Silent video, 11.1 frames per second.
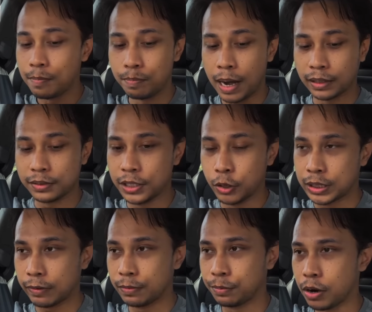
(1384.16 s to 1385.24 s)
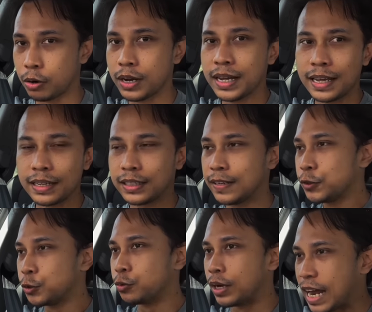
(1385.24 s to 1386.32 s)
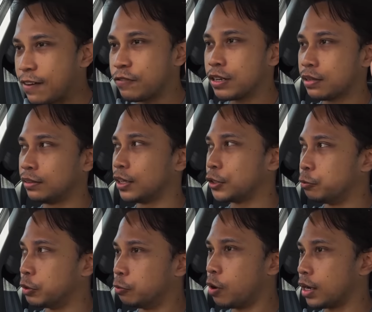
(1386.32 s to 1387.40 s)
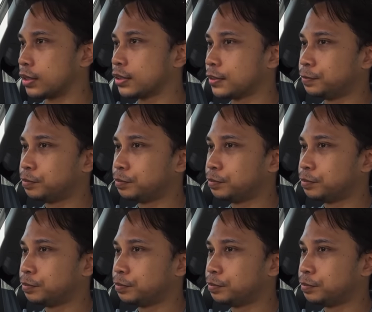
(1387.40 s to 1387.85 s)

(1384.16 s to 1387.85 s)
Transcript: by the Tiggo seven Pro. It gives you everything that you would want.